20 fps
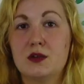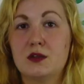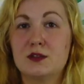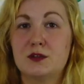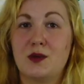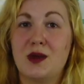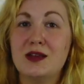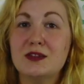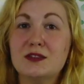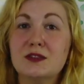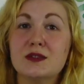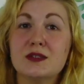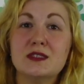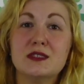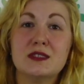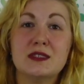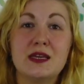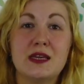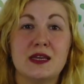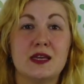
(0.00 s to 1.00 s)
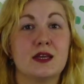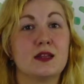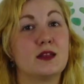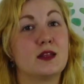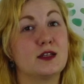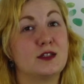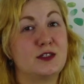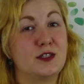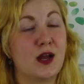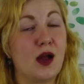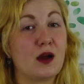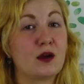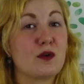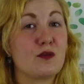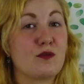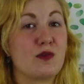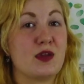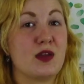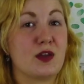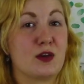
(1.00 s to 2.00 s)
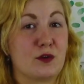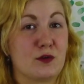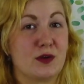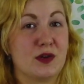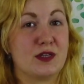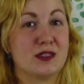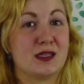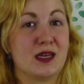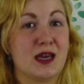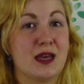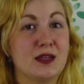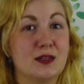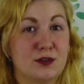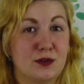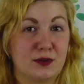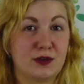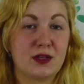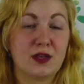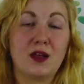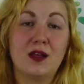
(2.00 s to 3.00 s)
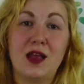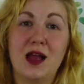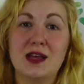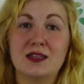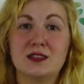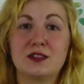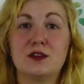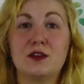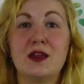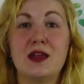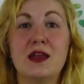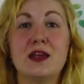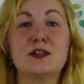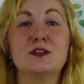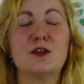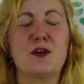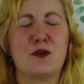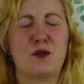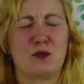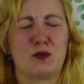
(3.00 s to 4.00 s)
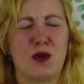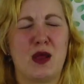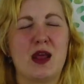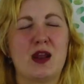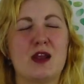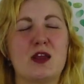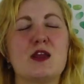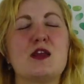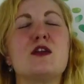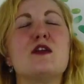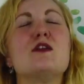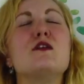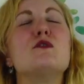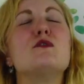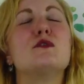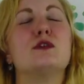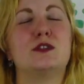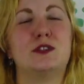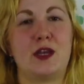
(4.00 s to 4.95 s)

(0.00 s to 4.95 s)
So as you can see, the geography in Greece during the classical age had a huge